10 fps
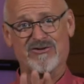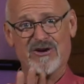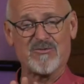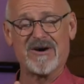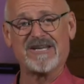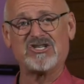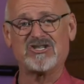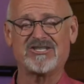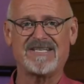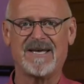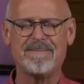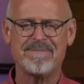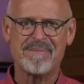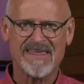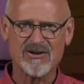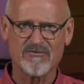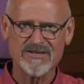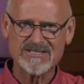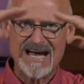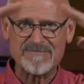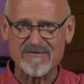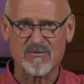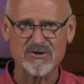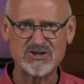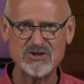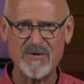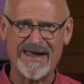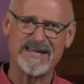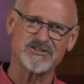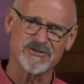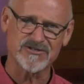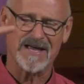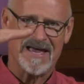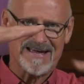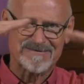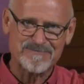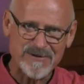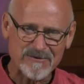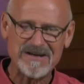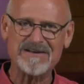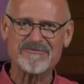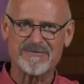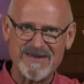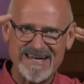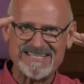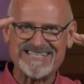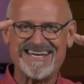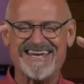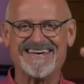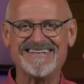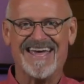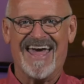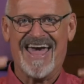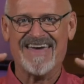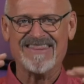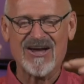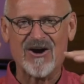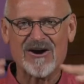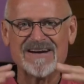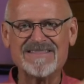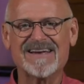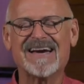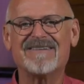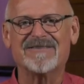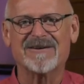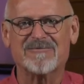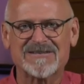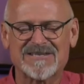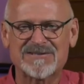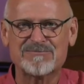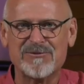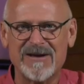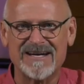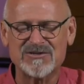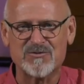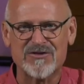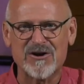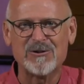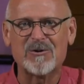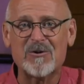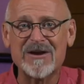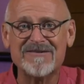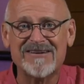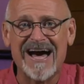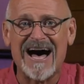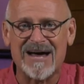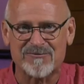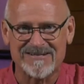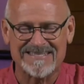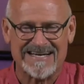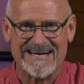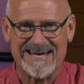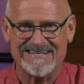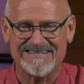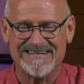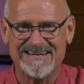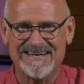31 inches deep. And over the top of it were two angels peering in from each end. And the Ark of the Covenant was this place where the glory of God resided.